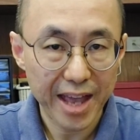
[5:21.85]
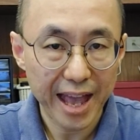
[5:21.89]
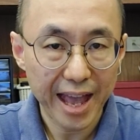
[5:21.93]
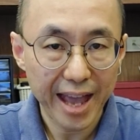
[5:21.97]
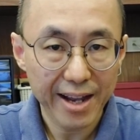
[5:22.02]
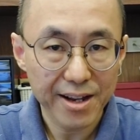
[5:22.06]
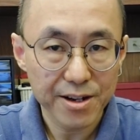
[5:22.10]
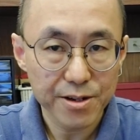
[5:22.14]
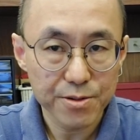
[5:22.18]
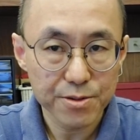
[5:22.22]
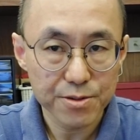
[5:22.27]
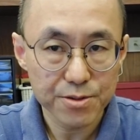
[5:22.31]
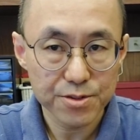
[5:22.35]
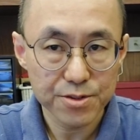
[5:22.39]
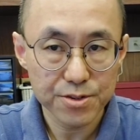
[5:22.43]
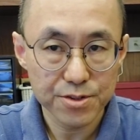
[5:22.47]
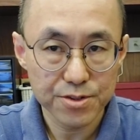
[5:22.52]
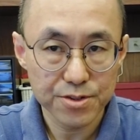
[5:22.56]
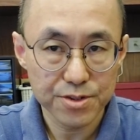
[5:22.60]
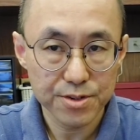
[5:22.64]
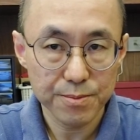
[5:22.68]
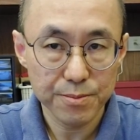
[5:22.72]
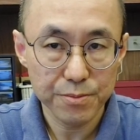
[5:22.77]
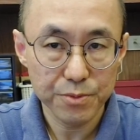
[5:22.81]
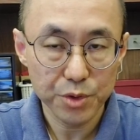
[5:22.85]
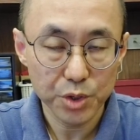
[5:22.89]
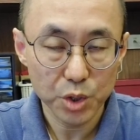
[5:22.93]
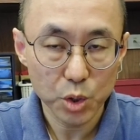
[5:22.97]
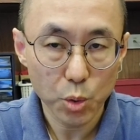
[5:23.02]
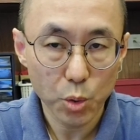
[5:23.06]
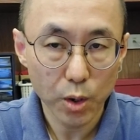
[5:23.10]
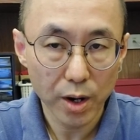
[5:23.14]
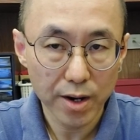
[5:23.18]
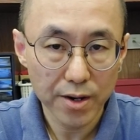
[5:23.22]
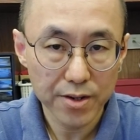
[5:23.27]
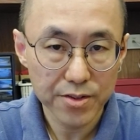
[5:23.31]
ecosystem
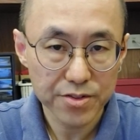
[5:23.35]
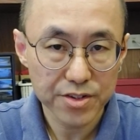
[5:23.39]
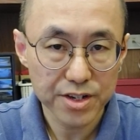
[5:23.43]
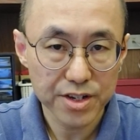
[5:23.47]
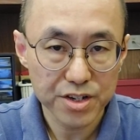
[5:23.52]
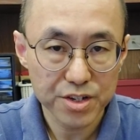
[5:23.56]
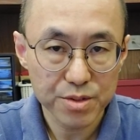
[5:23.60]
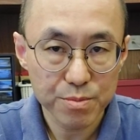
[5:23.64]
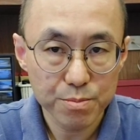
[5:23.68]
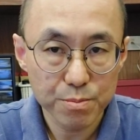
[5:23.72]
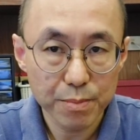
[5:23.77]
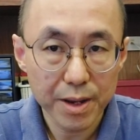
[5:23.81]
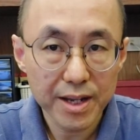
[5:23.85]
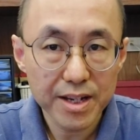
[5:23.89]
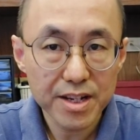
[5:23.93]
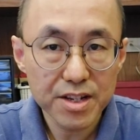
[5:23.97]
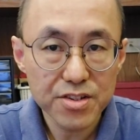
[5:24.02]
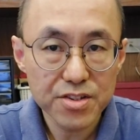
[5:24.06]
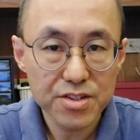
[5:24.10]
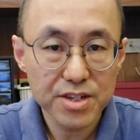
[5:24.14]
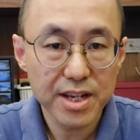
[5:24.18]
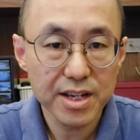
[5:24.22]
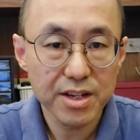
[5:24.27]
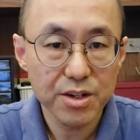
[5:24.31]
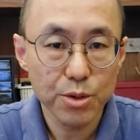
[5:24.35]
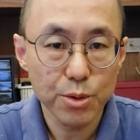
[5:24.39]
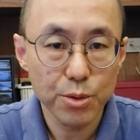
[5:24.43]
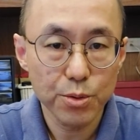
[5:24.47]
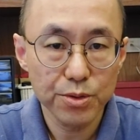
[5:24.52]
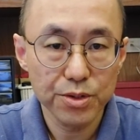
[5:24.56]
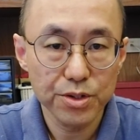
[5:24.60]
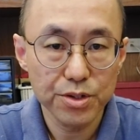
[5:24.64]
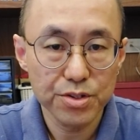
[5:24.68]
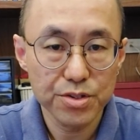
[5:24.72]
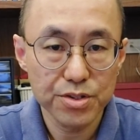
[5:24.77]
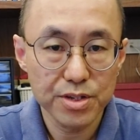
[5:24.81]
requires as many
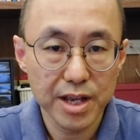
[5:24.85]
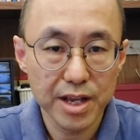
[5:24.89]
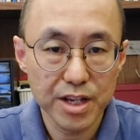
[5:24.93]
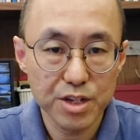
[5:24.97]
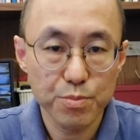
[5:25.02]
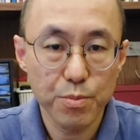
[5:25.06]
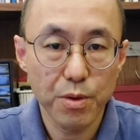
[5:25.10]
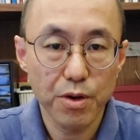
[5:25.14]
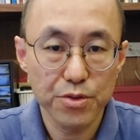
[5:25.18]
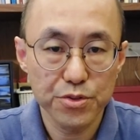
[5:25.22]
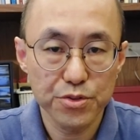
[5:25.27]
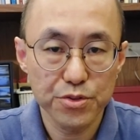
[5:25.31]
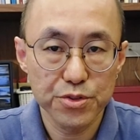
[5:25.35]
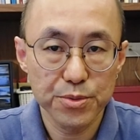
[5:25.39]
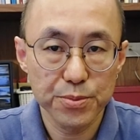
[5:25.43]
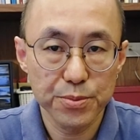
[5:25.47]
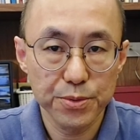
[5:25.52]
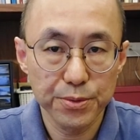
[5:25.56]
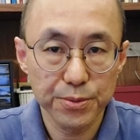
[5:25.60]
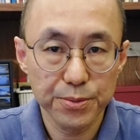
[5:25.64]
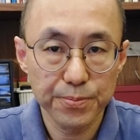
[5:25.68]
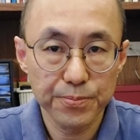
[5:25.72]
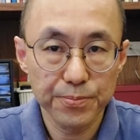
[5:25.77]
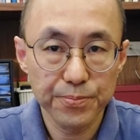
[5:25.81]
stakeholders as possible.